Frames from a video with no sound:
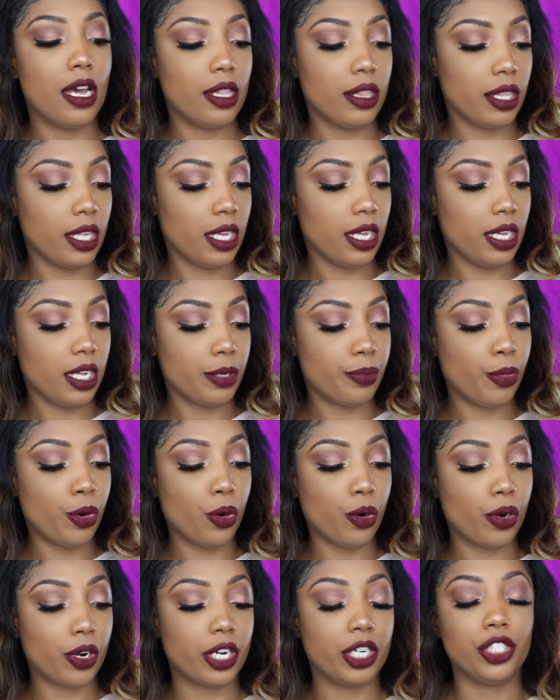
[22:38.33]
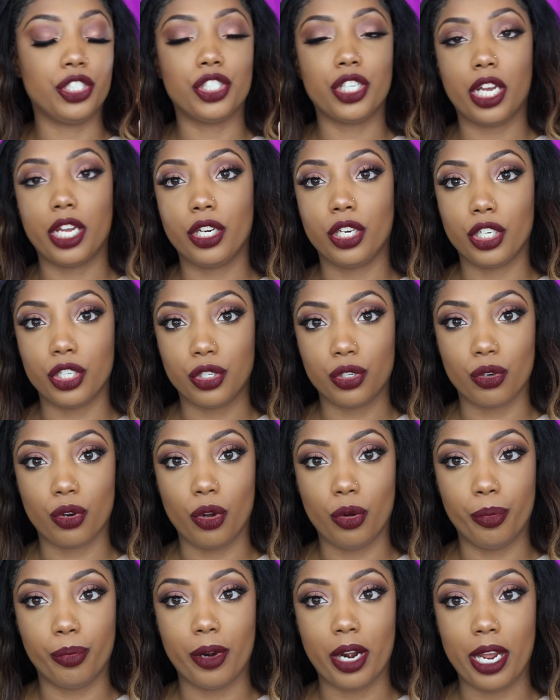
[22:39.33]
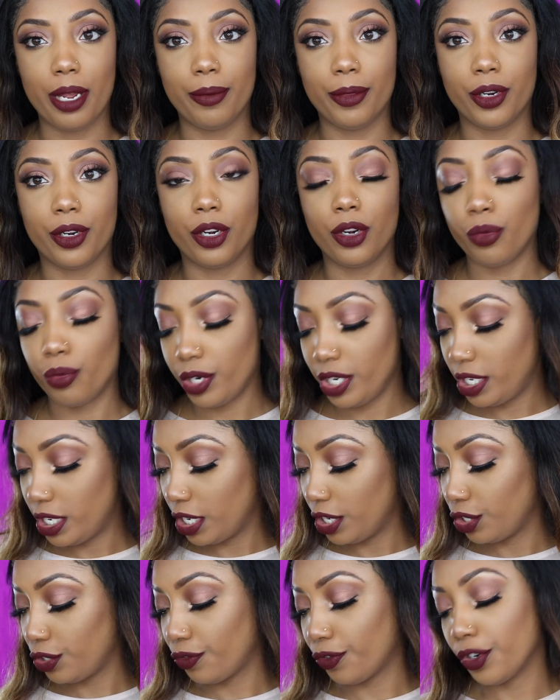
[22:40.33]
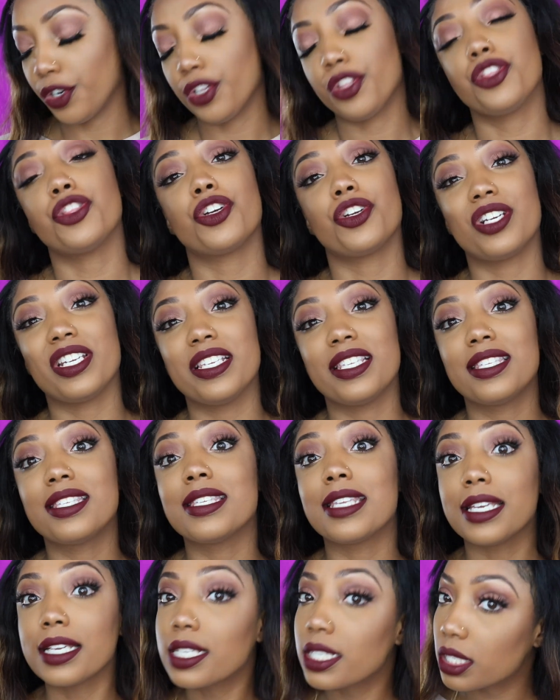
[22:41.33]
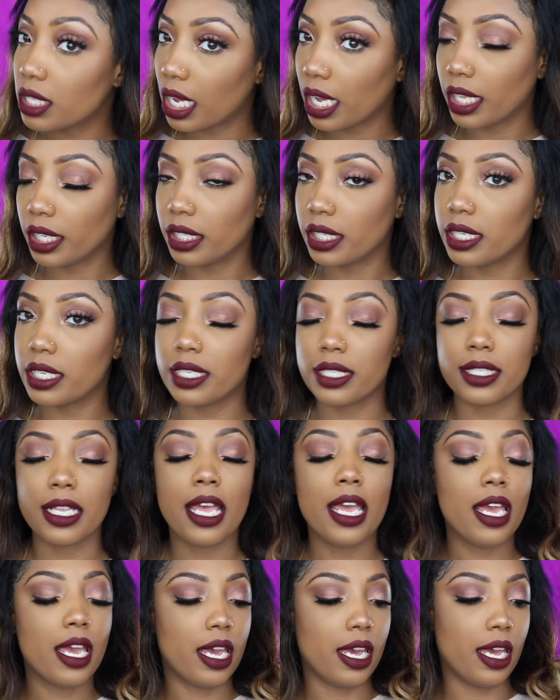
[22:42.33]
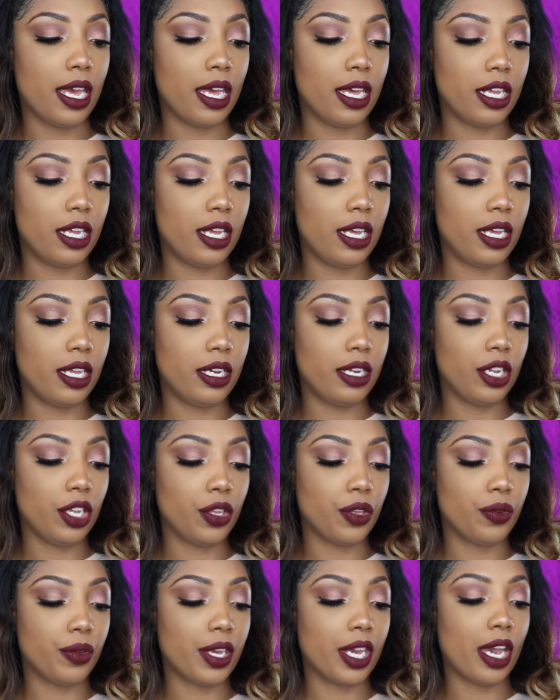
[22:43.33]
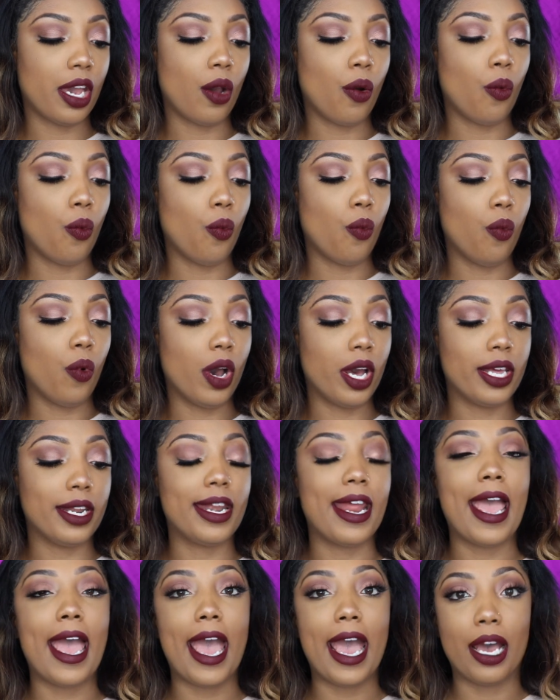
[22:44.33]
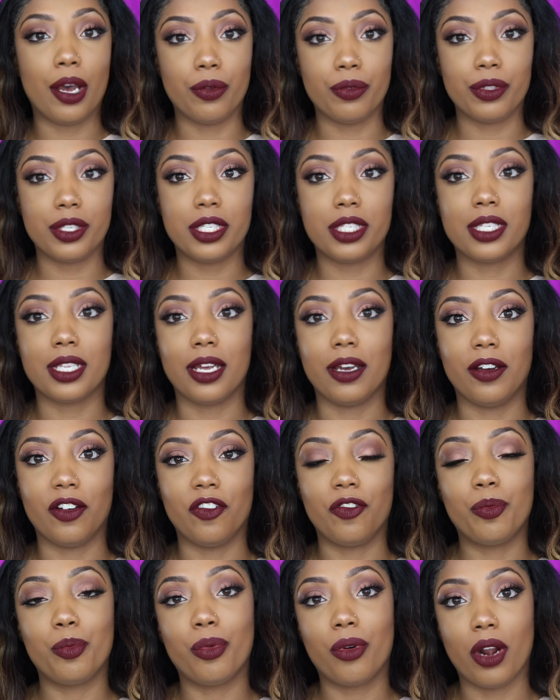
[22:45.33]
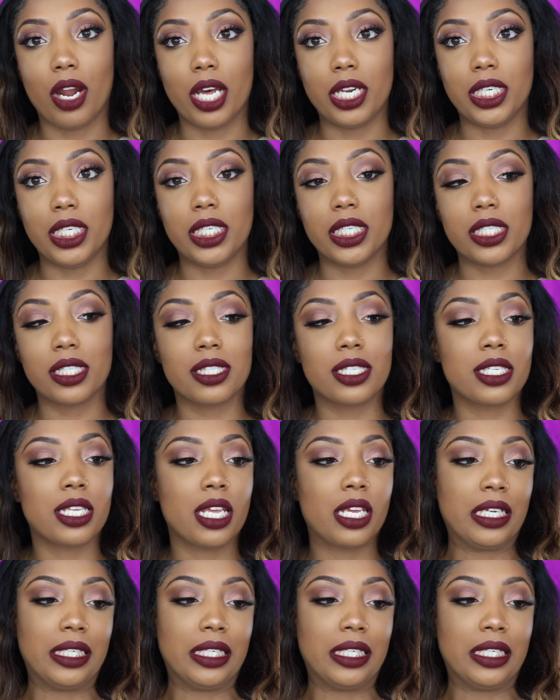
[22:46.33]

the Pore and Shine Control Primer, retails for $36 and you get 1 ounce of product.